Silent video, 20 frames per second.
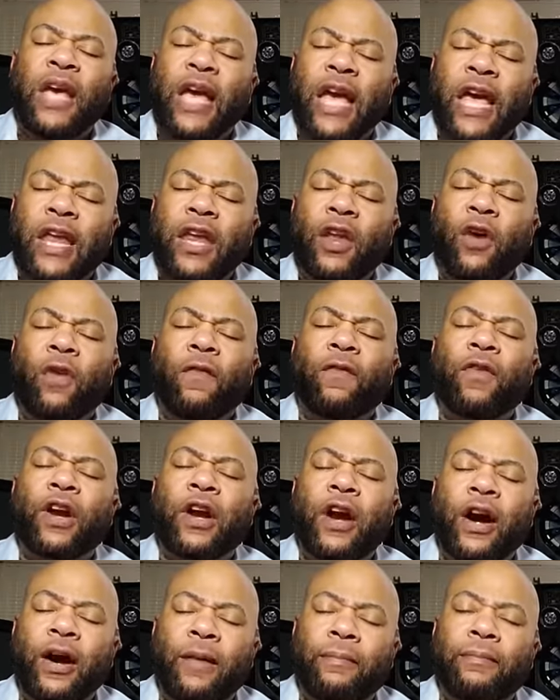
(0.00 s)
and
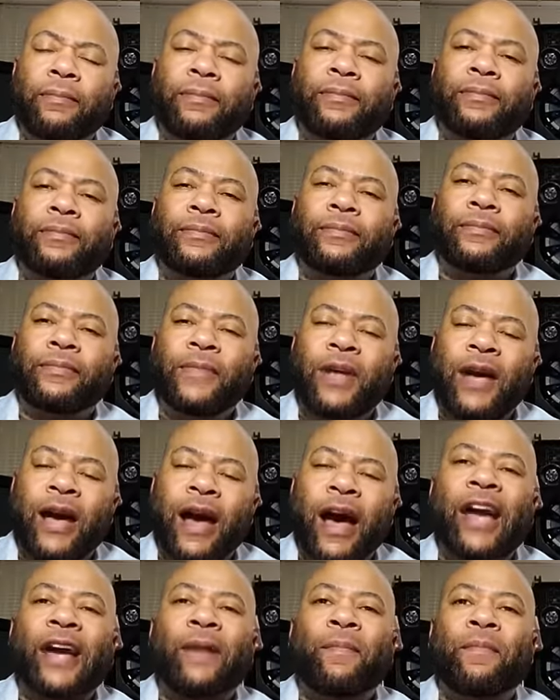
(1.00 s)
overcome.
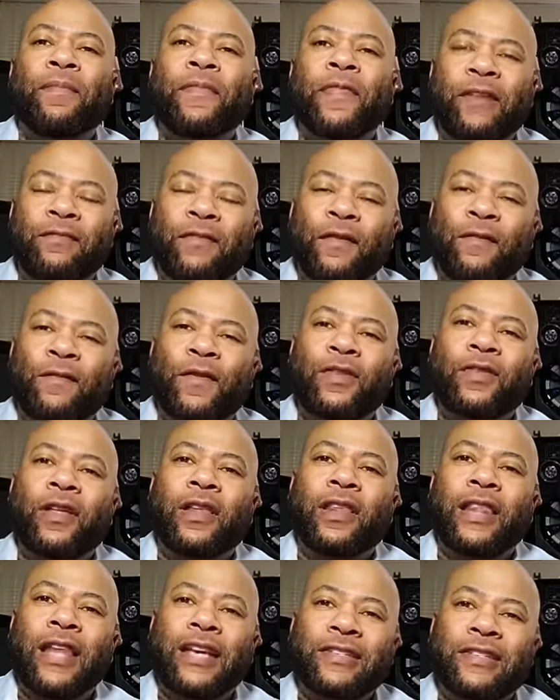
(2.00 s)
I am thankful for the
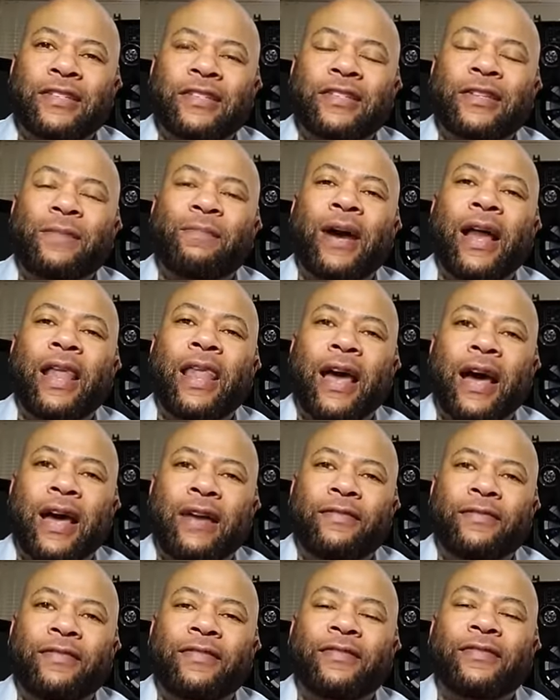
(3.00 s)
lessons in my
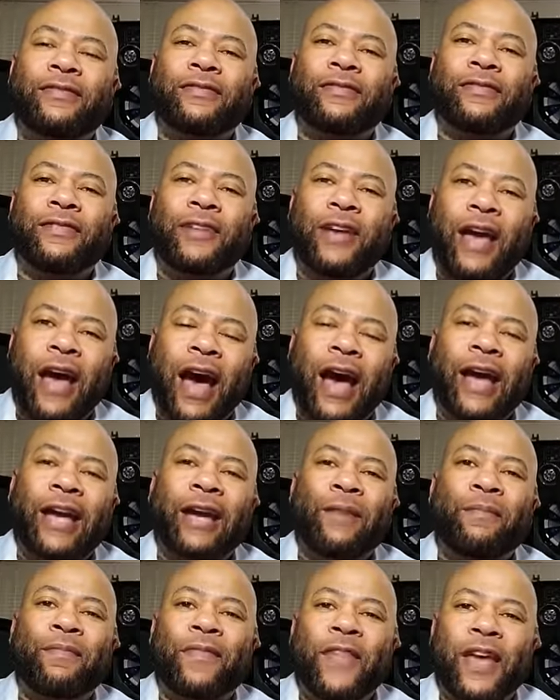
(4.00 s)
life. I
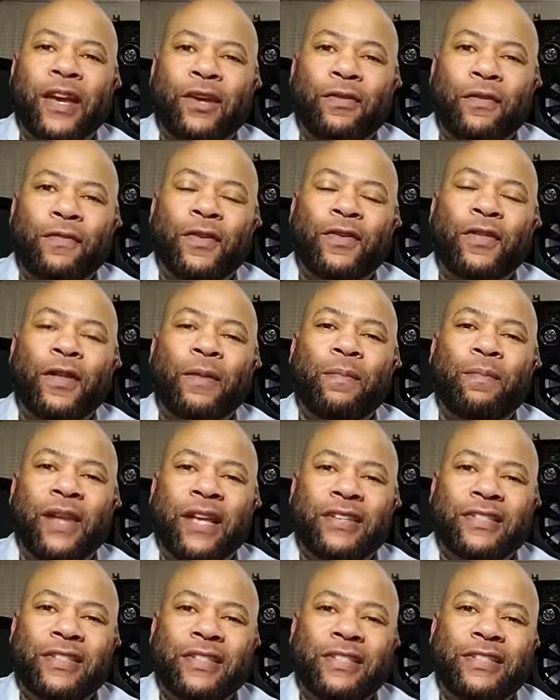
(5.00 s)
am thankful for the
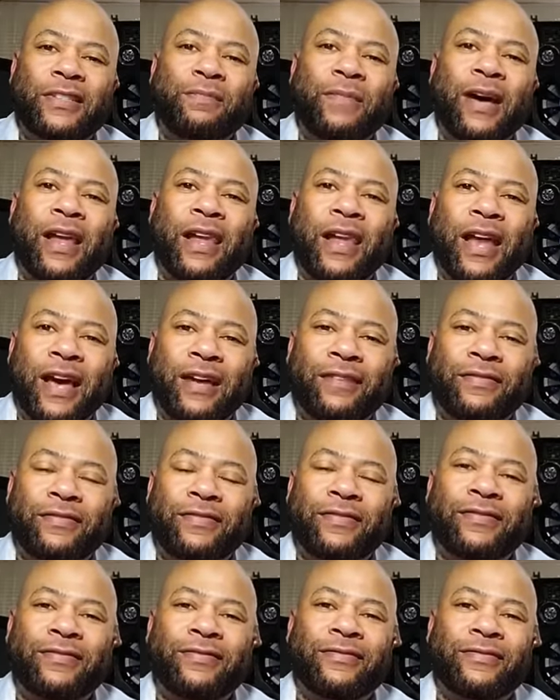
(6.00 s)
blessings in my life.
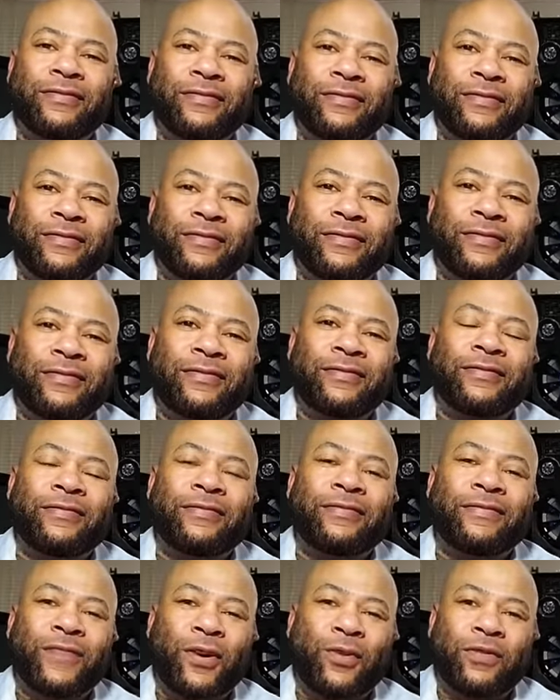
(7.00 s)
I am
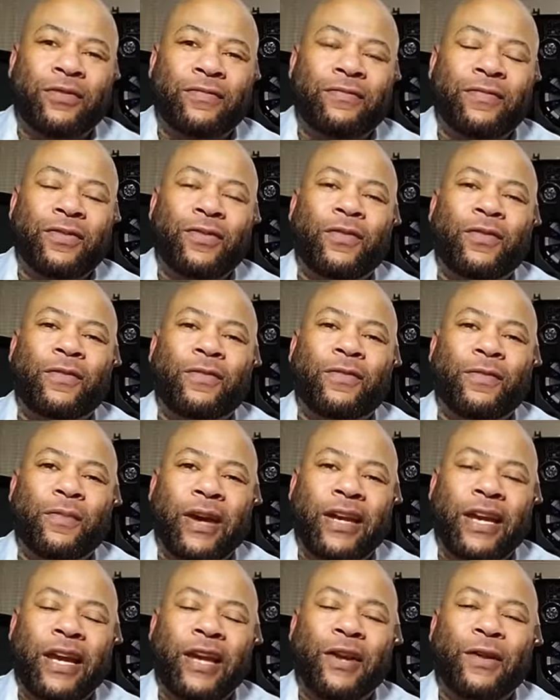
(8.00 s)
thankful for
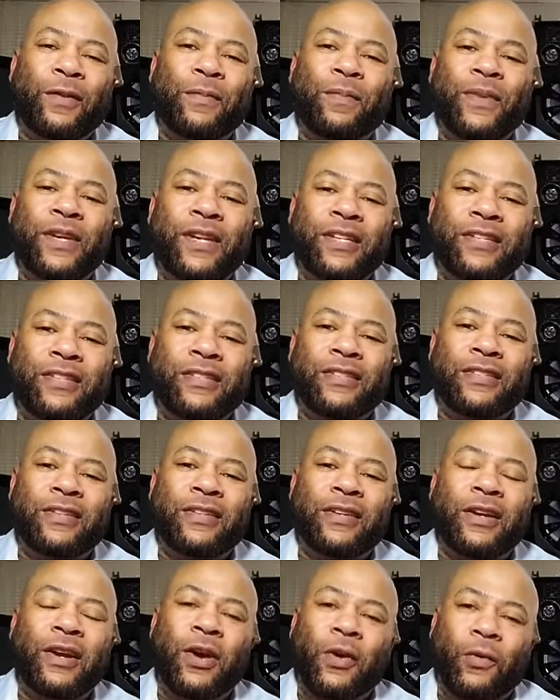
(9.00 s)
my inner peace.
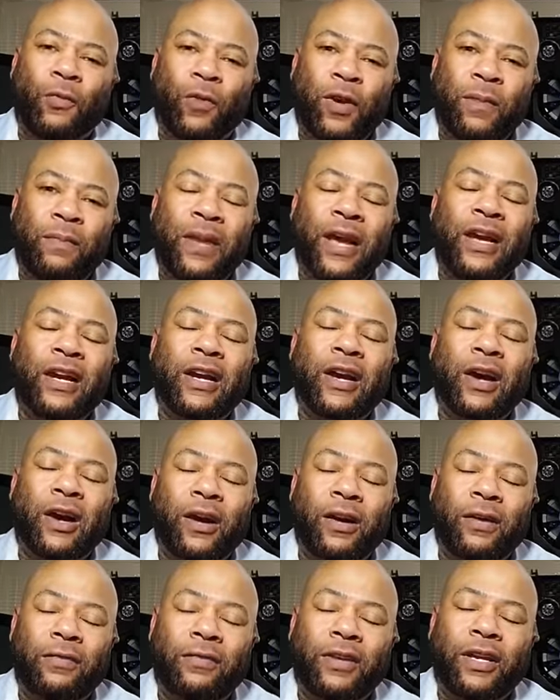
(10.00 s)
Remain
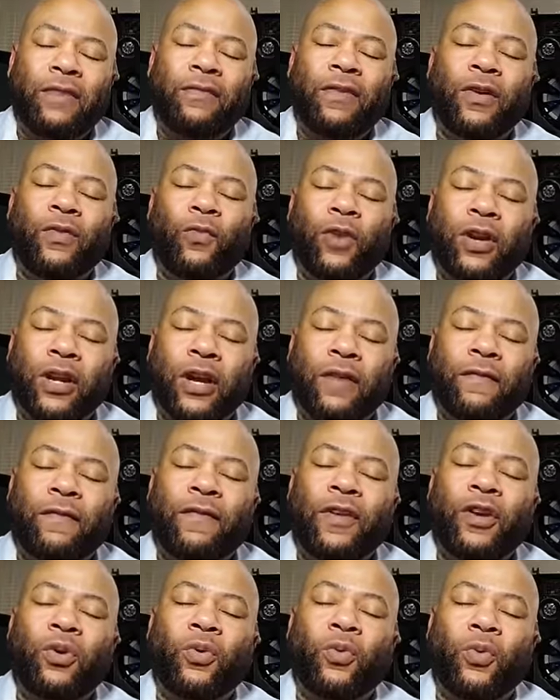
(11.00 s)
strong even when I
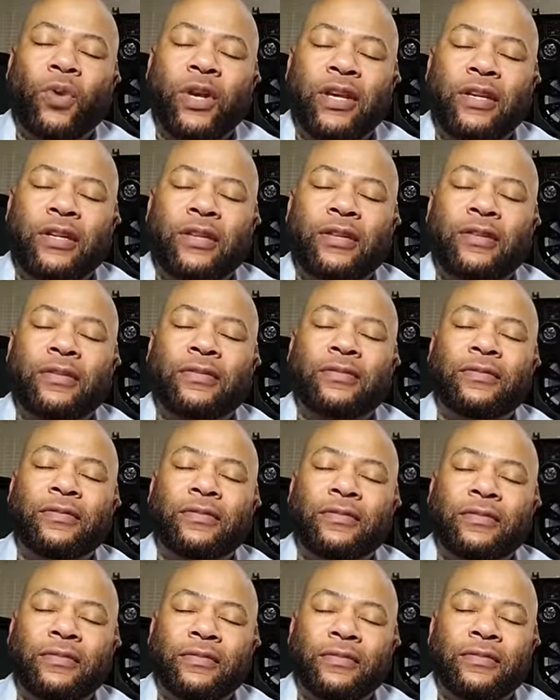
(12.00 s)
feel weak.
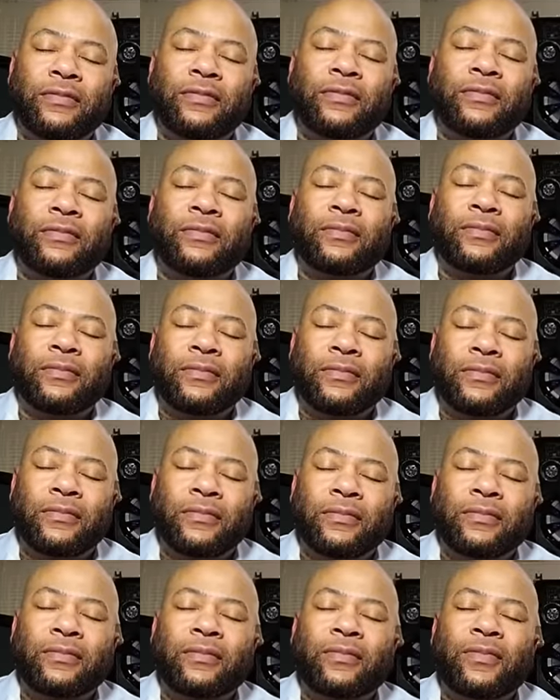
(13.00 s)
No matter how my
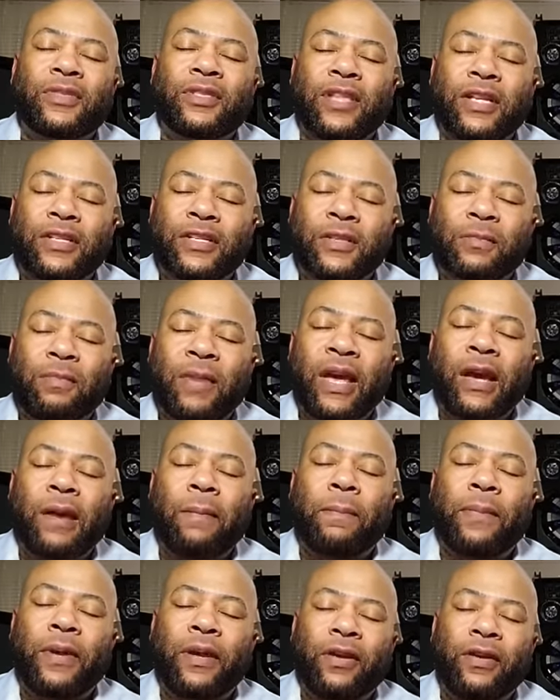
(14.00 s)
circumstances may
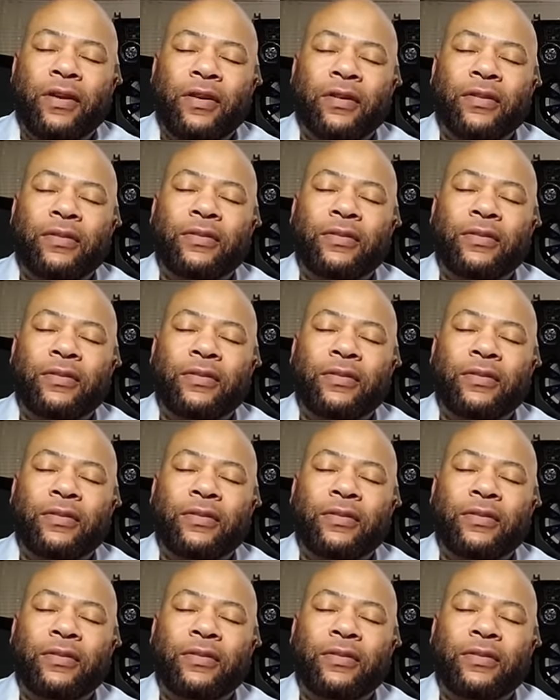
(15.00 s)
appear,